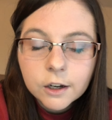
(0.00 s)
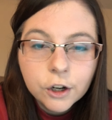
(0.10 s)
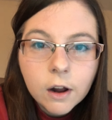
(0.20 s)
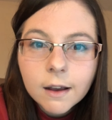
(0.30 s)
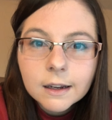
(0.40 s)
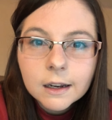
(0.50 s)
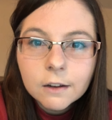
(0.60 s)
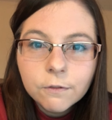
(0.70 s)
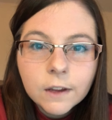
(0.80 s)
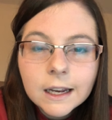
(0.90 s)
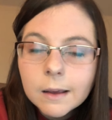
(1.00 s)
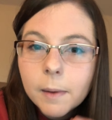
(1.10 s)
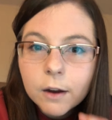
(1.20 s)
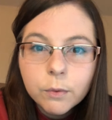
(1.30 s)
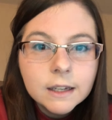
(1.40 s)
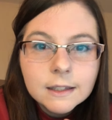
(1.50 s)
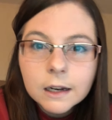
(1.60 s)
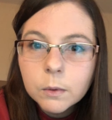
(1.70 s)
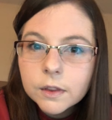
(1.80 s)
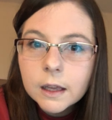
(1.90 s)
and you're not going to defeat it by
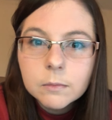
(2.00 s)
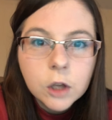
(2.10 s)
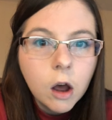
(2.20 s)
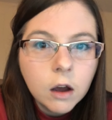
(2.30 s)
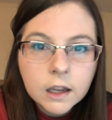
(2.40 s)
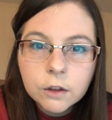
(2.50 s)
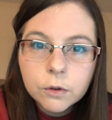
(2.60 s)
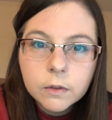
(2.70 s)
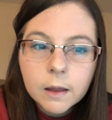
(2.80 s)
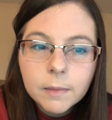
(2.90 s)
reasoning with them, talking through them.